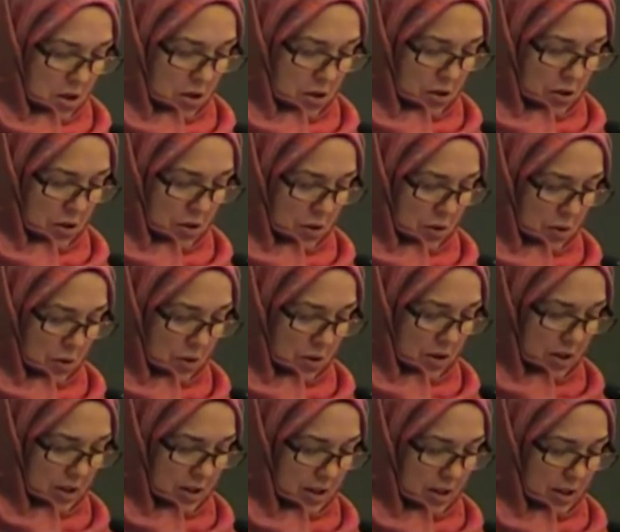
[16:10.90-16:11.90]
So
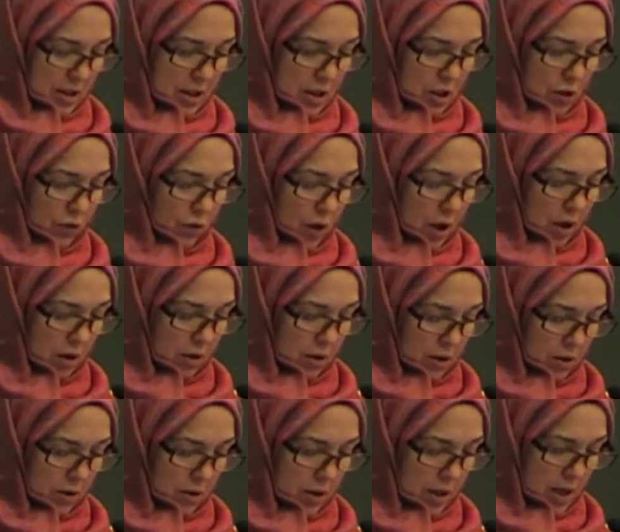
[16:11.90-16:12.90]
this
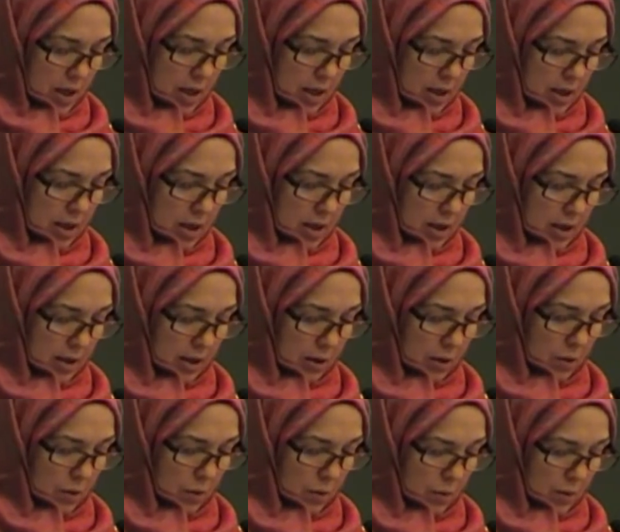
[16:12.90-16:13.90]
followed
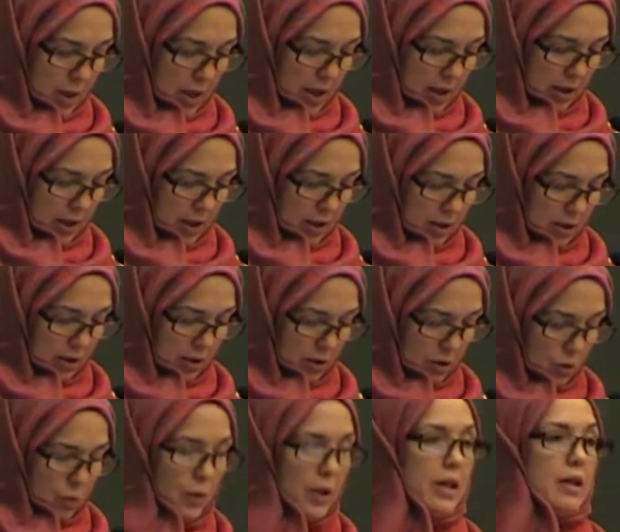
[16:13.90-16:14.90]
I
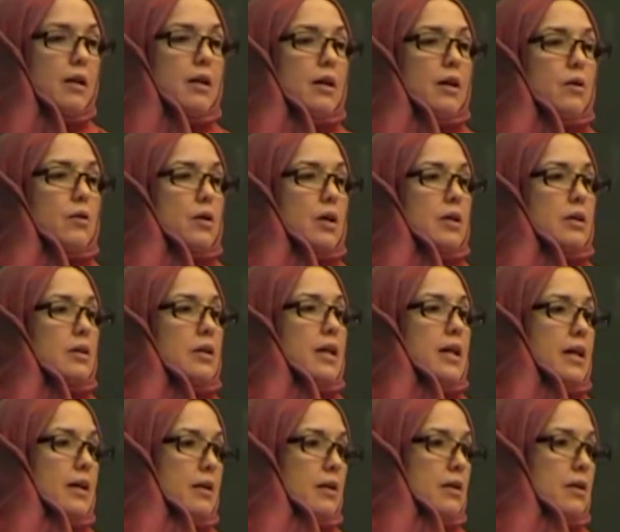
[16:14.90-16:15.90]
tweeted out a
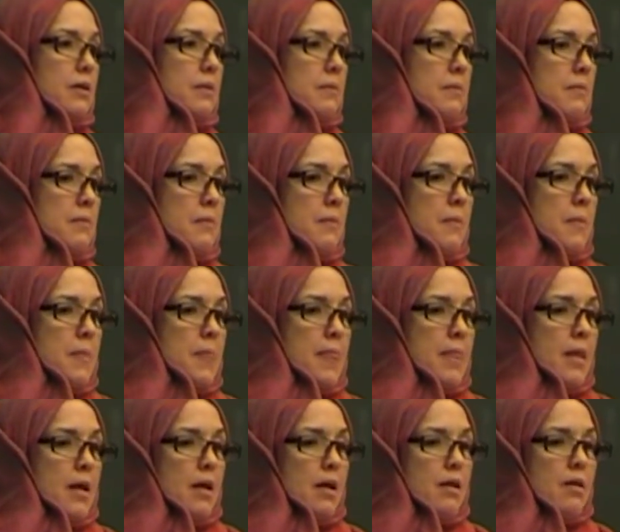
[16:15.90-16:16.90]
link
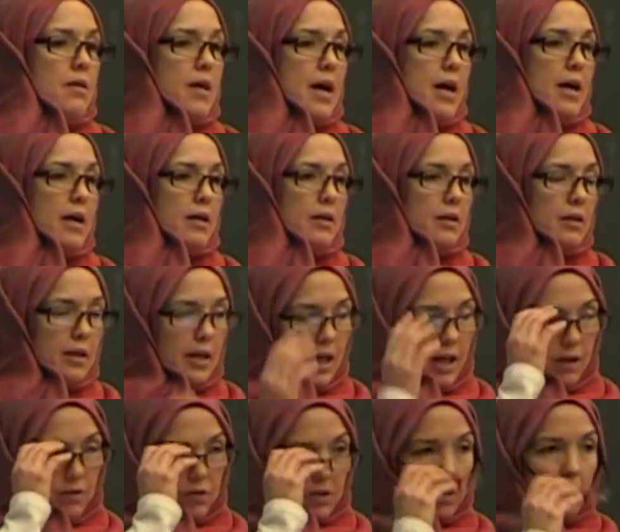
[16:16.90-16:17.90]
that
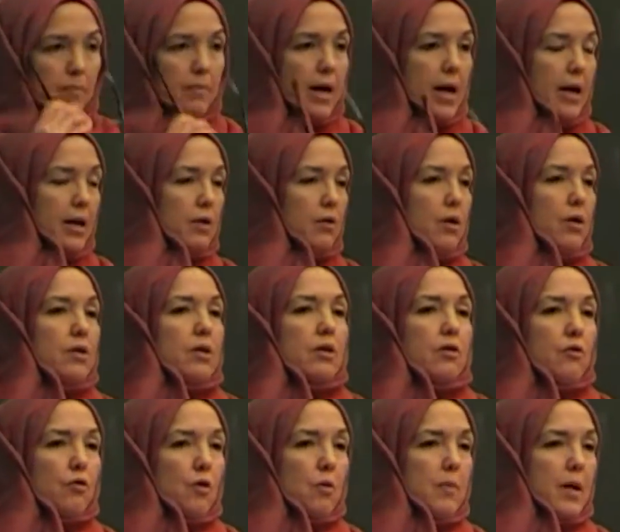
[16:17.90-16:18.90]
gave some background
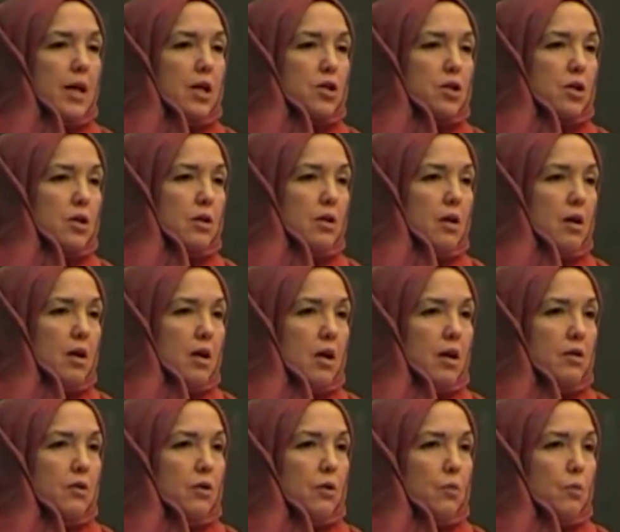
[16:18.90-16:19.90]
information
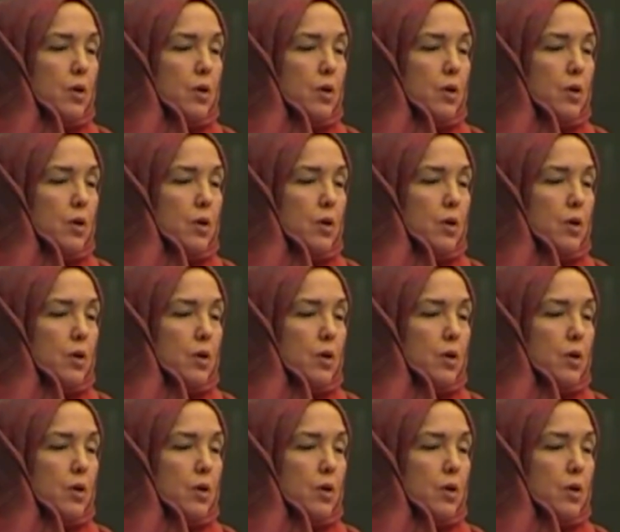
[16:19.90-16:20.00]
on the